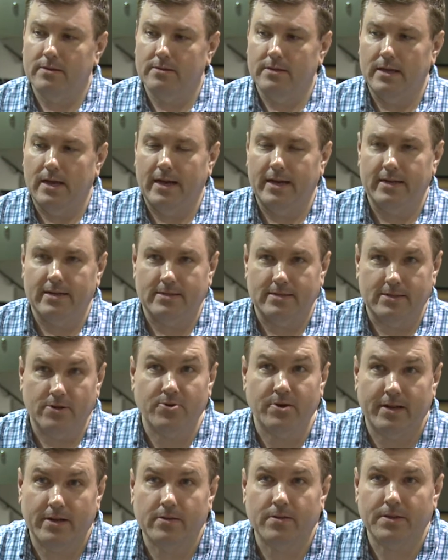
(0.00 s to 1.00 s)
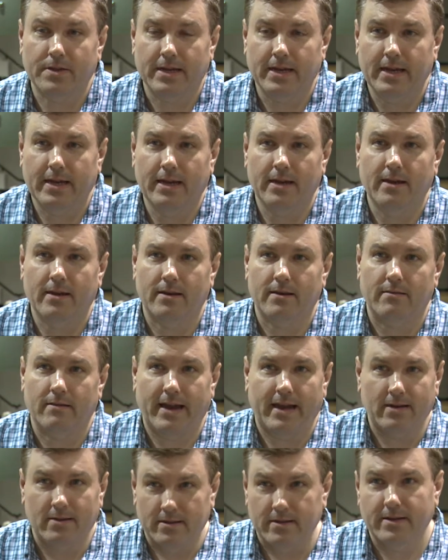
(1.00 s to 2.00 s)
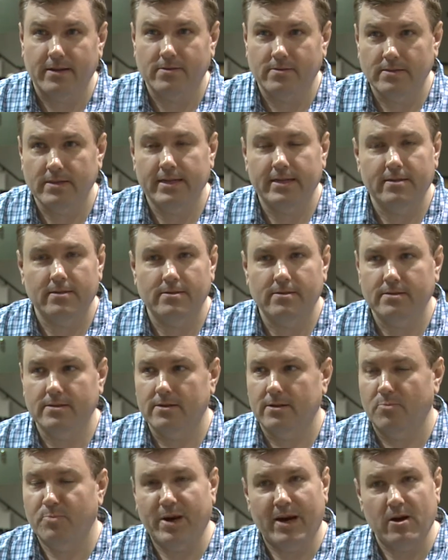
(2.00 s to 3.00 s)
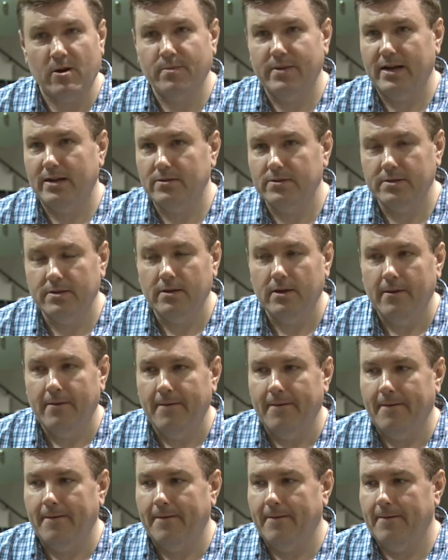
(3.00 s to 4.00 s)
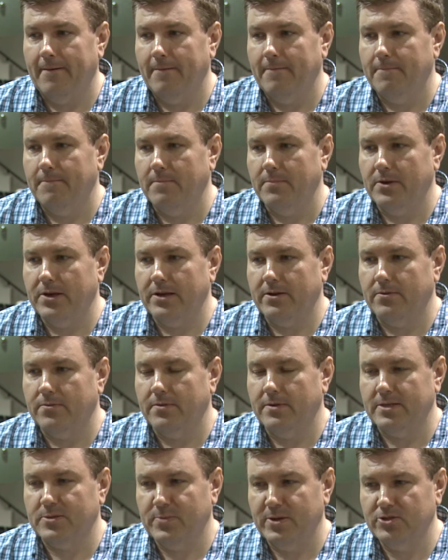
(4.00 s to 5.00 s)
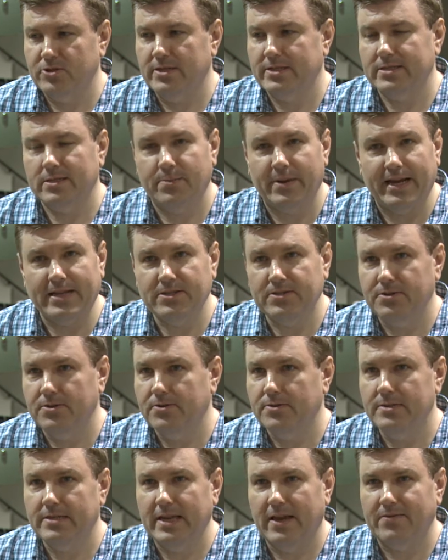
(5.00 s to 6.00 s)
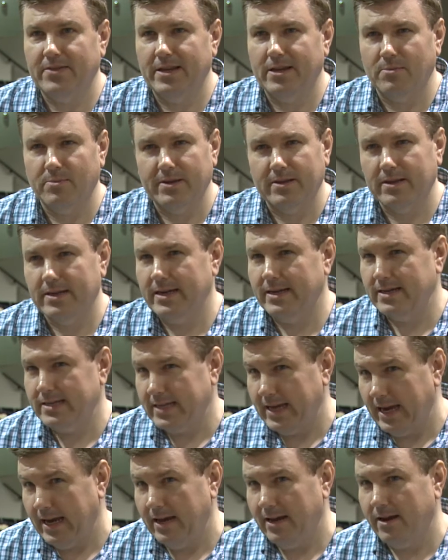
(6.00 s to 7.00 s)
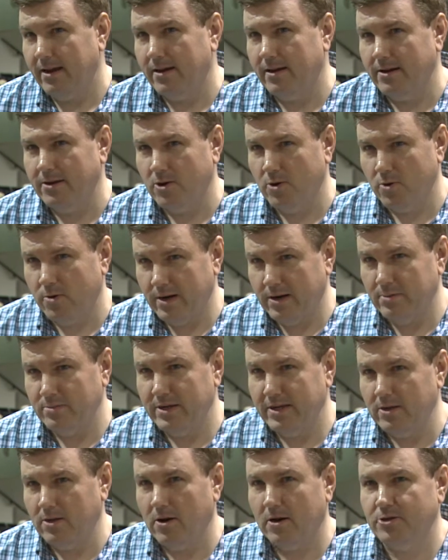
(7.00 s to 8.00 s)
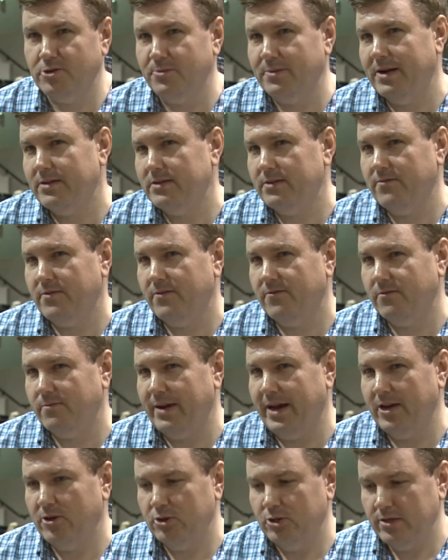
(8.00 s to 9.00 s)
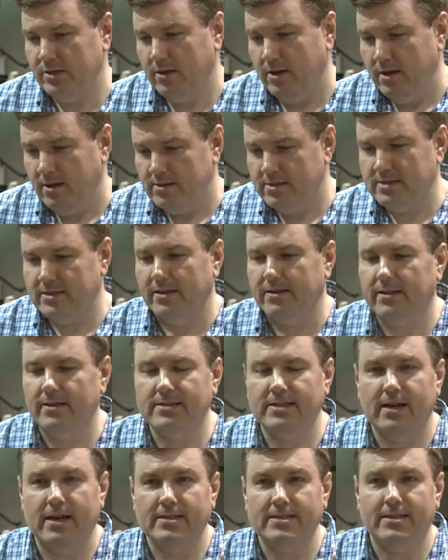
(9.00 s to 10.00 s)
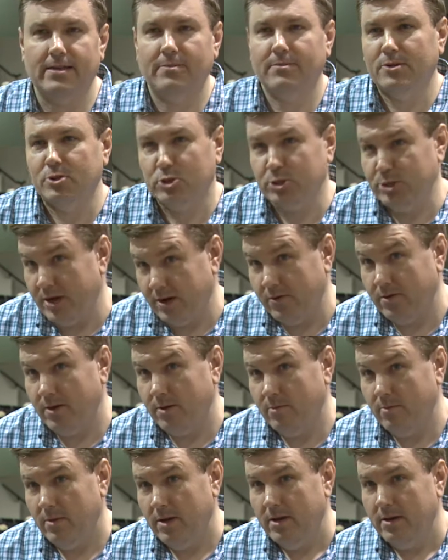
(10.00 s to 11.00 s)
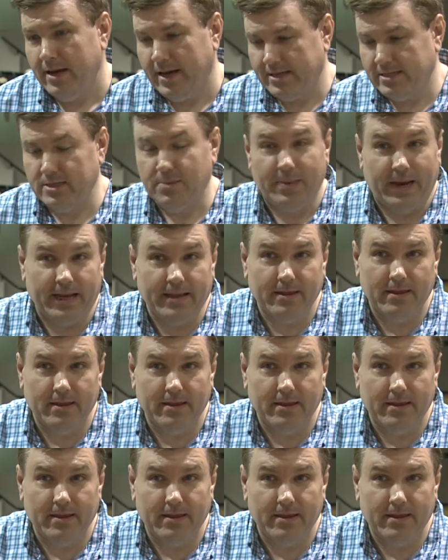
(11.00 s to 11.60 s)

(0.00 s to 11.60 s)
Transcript: line is critical thinking and analytical skills are paramount. You know, especially debate students have the ability to take incredibly large amounts of information, synthesize them and share them and debate